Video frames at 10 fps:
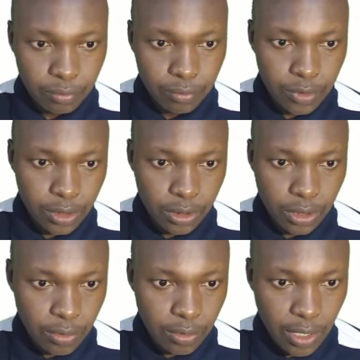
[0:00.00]
Then
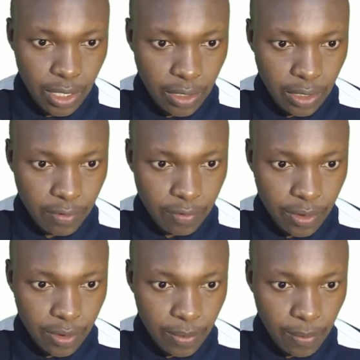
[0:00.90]
we have
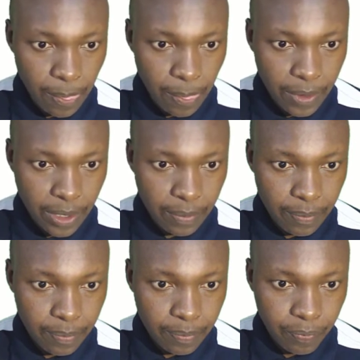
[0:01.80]
3
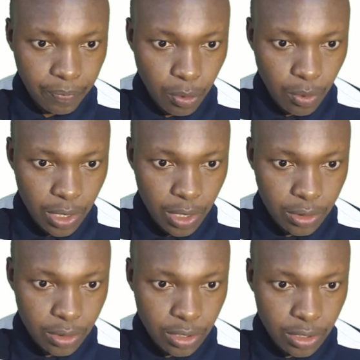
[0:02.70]
1,
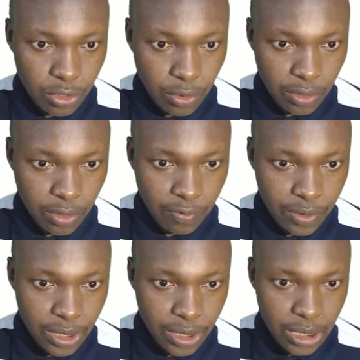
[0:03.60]
this is 12,
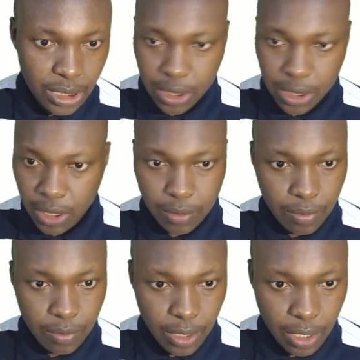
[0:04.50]
this is the
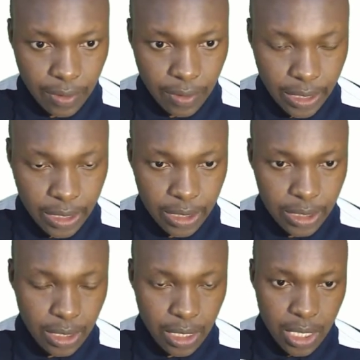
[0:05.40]
other one is
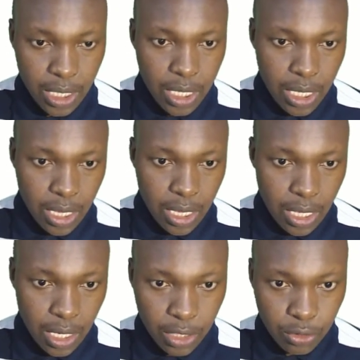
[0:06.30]

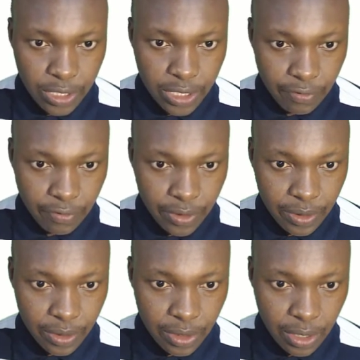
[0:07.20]
27,
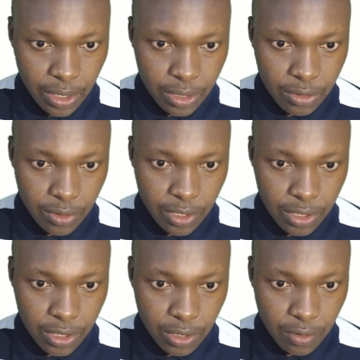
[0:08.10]
this one is
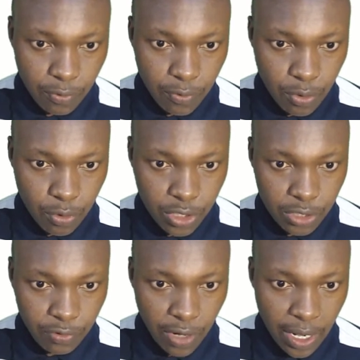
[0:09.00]

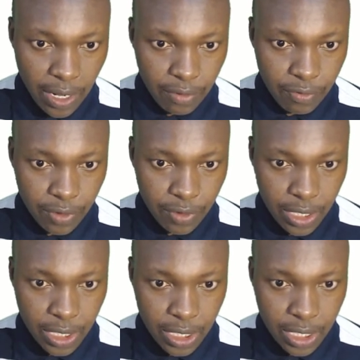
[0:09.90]
45,
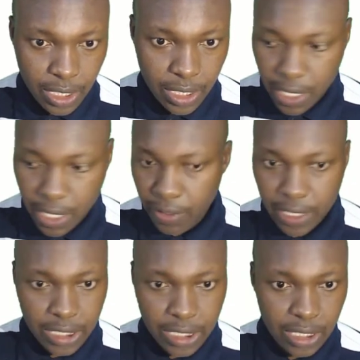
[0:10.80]
and the other one is
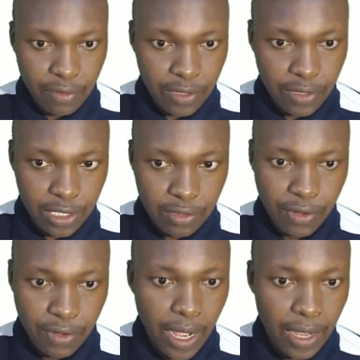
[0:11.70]

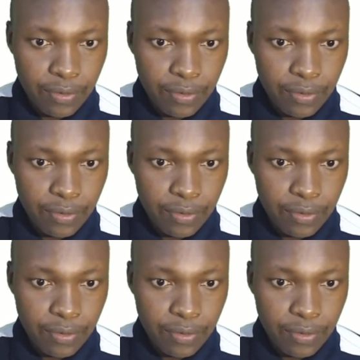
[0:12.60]
75.